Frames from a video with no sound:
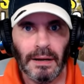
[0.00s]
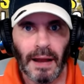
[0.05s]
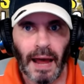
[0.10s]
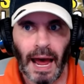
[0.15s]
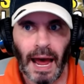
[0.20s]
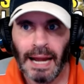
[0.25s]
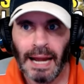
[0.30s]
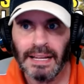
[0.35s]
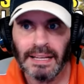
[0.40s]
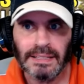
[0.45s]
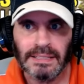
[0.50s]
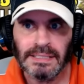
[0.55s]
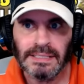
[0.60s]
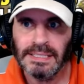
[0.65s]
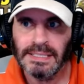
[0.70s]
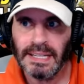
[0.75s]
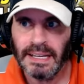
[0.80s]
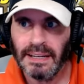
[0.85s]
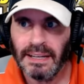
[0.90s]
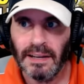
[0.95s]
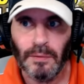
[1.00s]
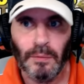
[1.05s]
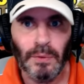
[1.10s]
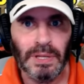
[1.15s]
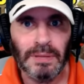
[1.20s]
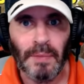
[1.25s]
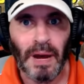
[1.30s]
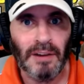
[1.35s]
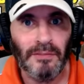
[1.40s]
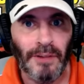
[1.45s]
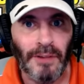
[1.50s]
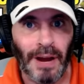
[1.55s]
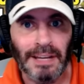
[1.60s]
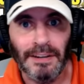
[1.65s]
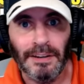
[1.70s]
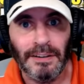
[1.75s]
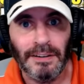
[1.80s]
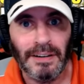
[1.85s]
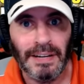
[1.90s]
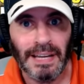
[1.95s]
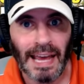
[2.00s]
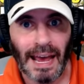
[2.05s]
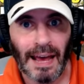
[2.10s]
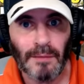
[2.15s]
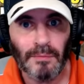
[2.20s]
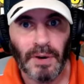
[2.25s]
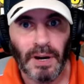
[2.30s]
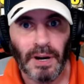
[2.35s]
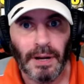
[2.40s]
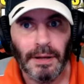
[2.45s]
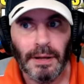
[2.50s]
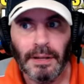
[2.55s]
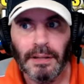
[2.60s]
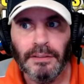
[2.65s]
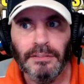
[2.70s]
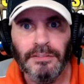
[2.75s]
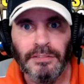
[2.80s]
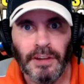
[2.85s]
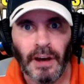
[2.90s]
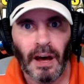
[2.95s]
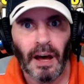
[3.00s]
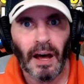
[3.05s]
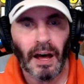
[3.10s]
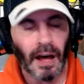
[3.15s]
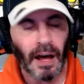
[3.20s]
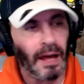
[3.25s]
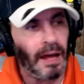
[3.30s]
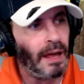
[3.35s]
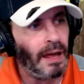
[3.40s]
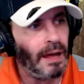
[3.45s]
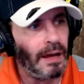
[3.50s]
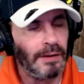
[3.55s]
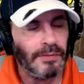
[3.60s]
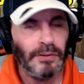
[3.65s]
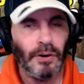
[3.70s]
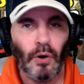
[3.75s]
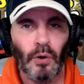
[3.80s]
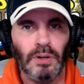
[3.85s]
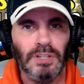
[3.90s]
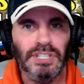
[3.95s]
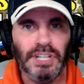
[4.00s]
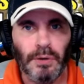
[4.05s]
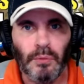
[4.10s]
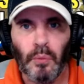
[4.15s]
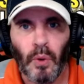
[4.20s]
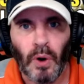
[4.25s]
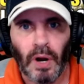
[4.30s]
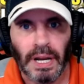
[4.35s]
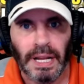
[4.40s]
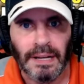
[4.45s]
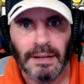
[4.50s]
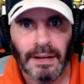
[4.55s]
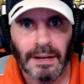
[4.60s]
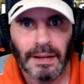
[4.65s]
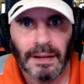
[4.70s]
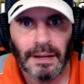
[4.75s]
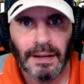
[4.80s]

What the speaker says: I didn't see it with my regular camera. Duh. Of course you wouldn't.